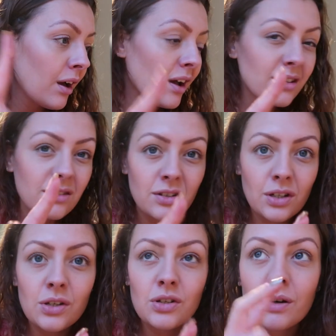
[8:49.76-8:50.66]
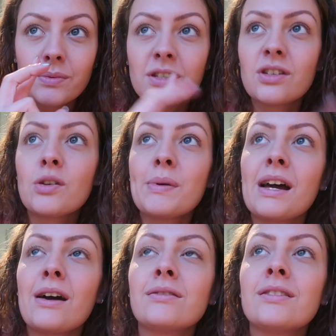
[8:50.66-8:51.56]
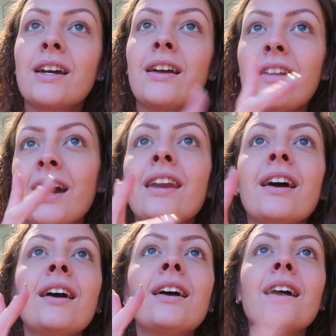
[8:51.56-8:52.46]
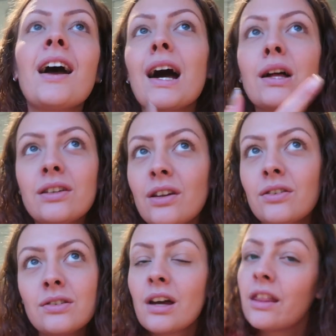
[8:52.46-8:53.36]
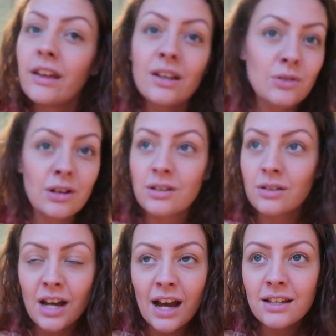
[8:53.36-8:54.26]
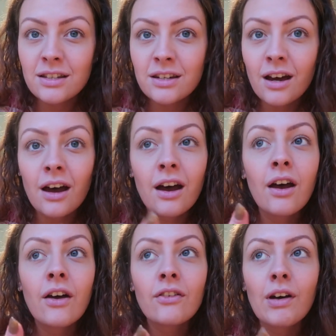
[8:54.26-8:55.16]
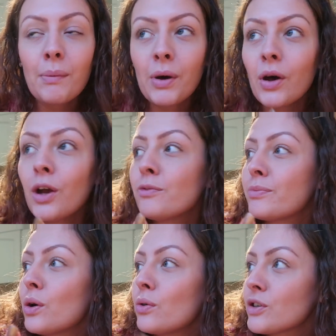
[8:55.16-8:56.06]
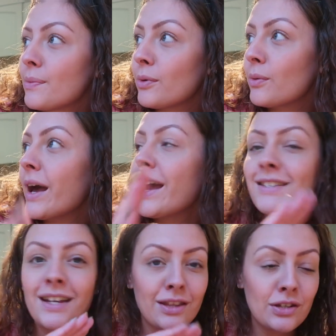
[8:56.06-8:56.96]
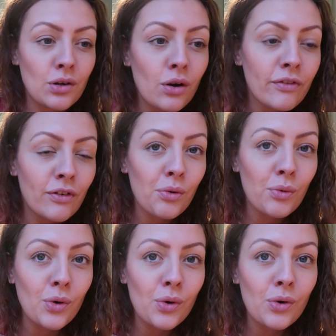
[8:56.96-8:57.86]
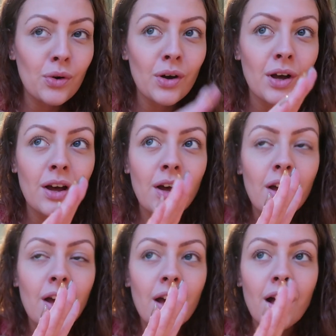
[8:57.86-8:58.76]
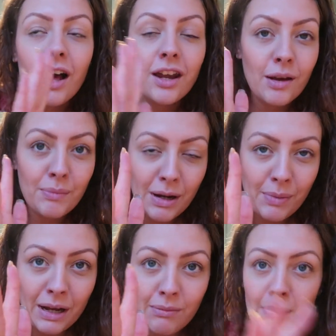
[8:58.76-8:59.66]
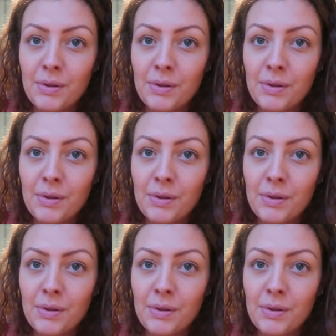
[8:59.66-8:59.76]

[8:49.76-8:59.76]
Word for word: had to go to two shops because I shop in Aldi and then Aldi didn't do certain things so I had to go to Asda. I've come home, put all the shopping away, take the dog for a walk and I'm now back in my